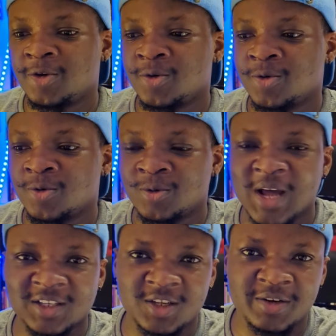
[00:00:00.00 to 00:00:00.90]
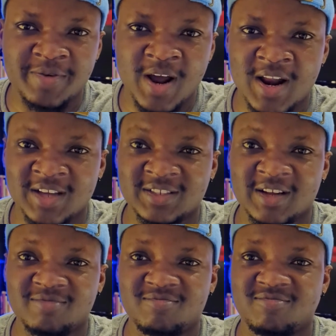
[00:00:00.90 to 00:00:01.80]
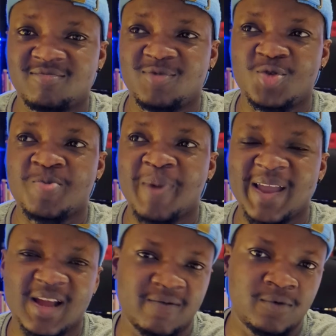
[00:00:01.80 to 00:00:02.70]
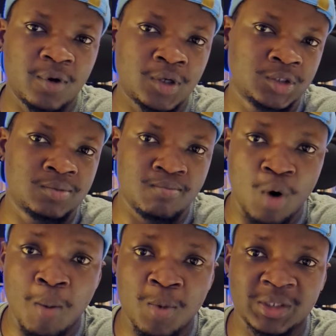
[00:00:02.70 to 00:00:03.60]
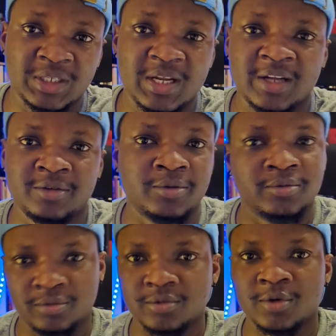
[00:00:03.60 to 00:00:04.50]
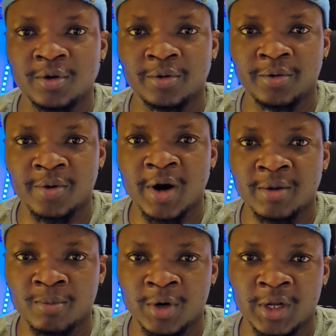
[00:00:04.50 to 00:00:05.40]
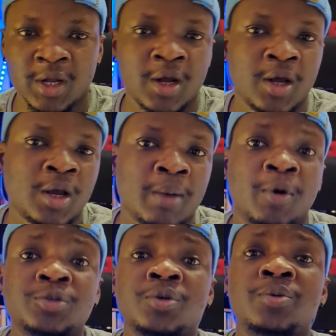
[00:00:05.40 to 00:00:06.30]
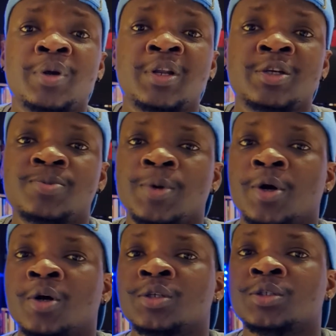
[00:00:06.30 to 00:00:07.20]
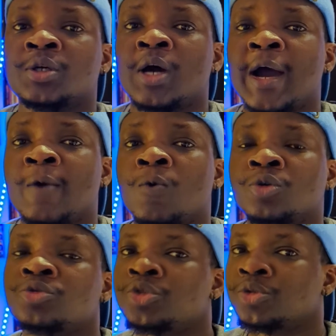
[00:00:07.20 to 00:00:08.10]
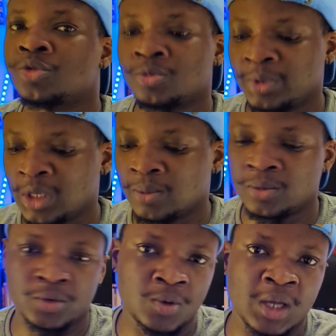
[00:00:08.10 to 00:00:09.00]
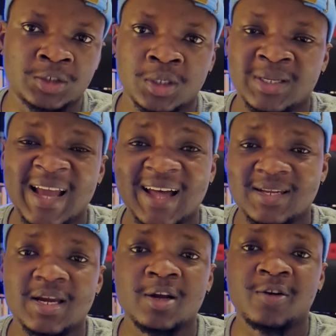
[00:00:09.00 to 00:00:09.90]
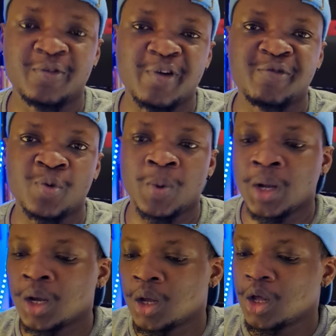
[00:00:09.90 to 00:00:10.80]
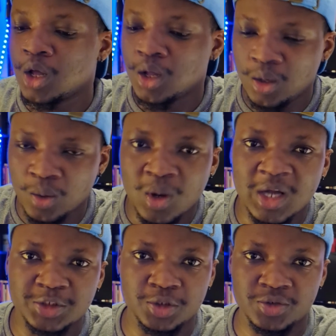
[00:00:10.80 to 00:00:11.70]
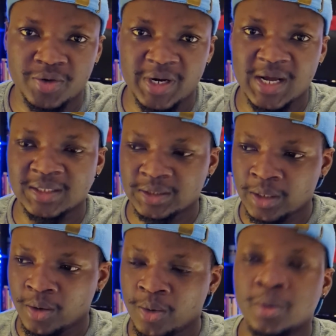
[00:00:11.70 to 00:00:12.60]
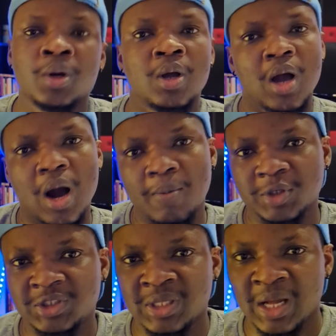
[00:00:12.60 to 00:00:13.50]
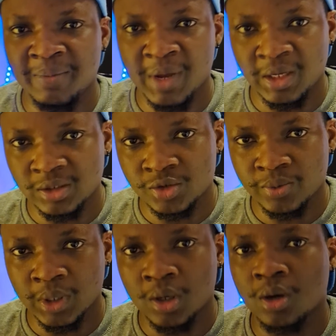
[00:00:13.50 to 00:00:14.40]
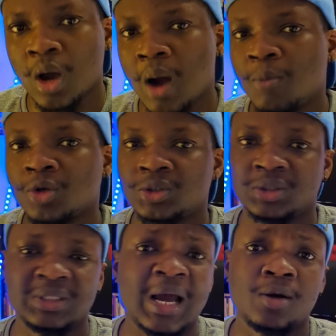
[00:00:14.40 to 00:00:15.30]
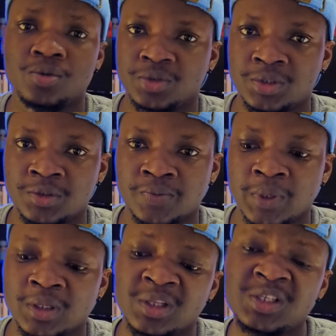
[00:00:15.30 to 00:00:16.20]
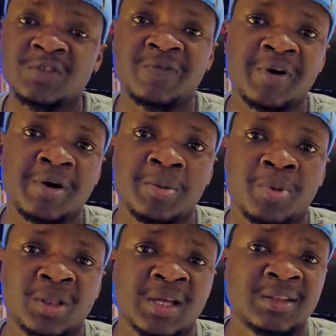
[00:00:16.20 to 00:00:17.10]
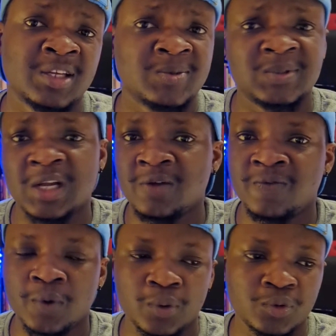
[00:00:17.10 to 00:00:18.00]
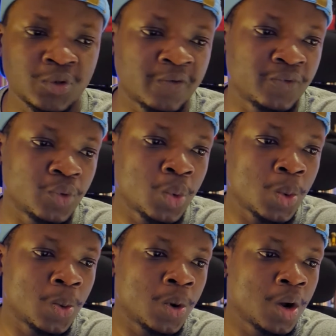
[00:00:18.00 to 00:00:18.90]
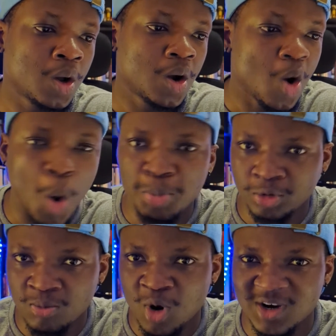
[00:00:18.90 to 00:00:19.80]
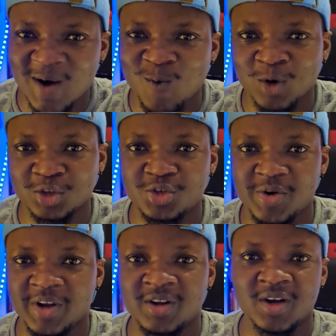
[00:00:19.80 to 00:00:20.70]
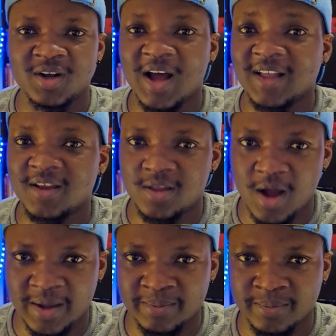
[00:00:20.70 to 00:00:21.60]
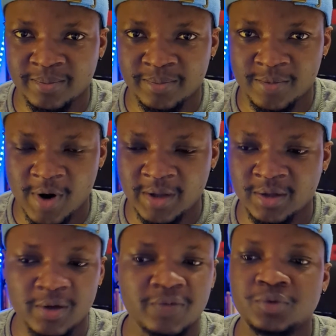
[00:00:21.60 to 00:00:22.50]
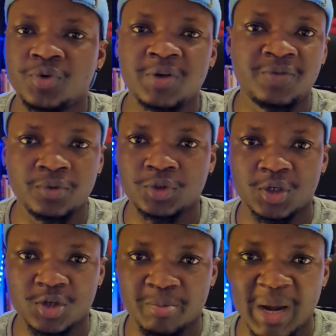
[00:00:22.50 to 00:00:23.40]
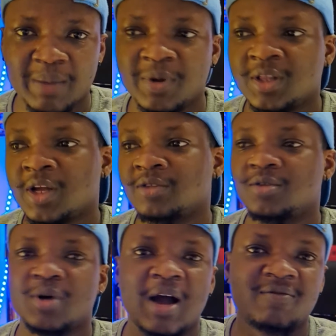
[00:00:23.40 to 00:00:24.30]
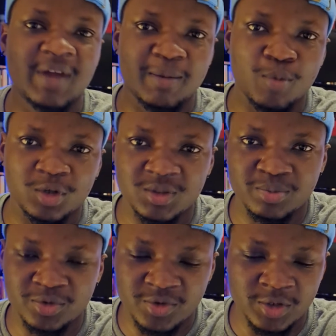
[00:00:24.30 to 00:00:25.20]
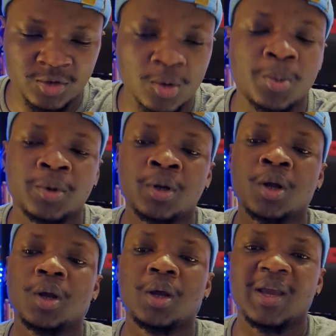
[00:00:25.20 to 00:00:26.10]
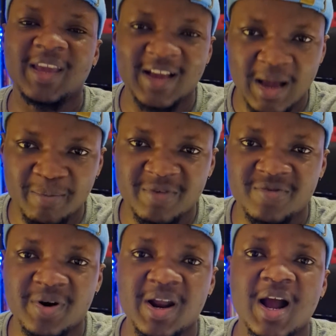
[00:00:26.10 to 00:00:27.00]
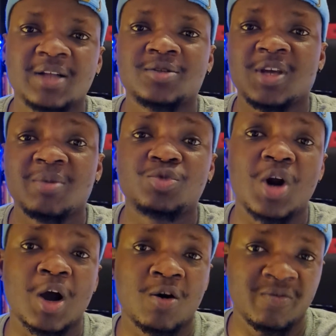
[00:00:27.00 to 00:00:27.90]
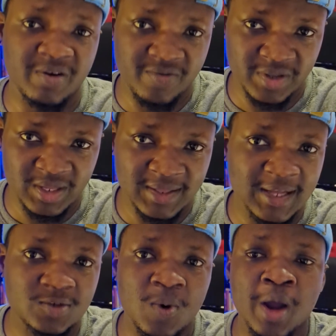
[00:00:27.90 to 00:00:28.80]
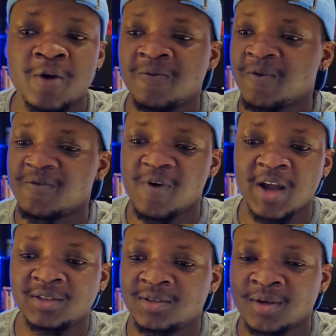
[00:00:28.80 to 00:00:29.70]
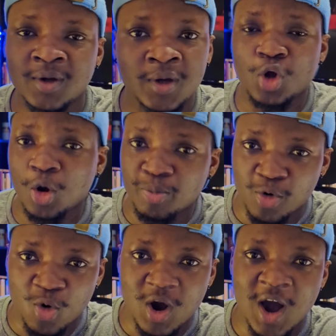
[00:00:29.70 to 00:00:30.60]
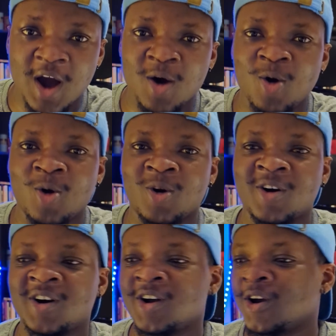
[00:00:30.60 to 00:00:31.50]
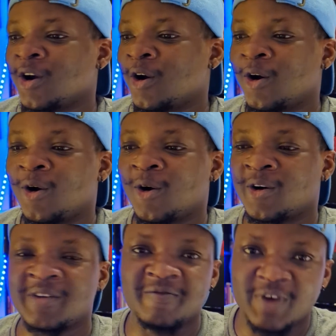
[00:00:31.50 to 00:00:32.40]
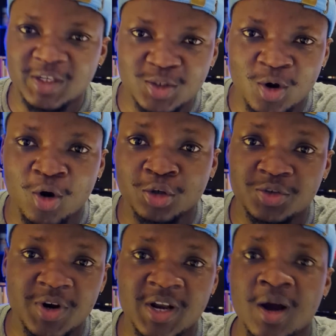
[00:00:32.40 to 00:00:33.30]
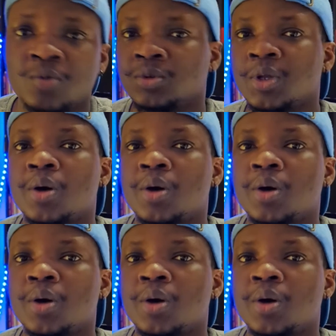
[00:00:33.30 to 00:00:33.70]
you would actually realize that you might have lost more money than you you know you earn money i'm also doing this because i want you to be able to actually at the end of every week look at your trade and say oh how much did i make this week how much did i lose this week this is very important especially for those of you who open more than one trade at a time right if you trade futures on bybit and you have like multiple trades open it can be very hard to keep track of everything that's why your favorite stockbroker or or investor or trainer would